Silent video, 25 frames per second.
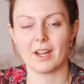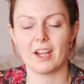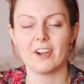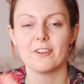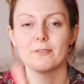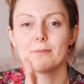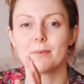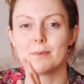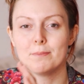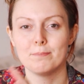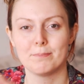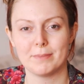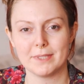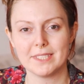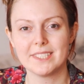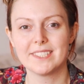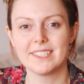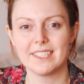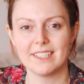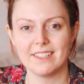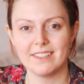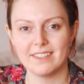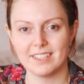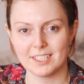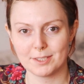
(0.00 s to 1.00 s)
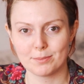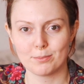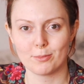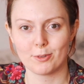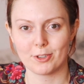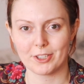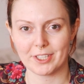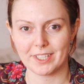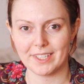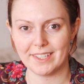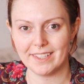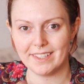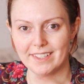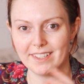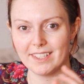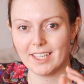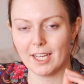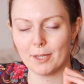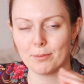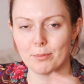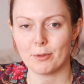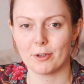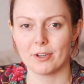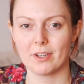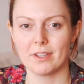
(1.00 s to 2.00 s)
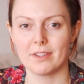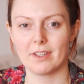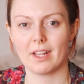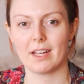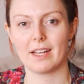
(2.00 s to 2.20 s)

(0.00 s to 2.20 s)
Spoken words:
I've been busy this morning. I put in the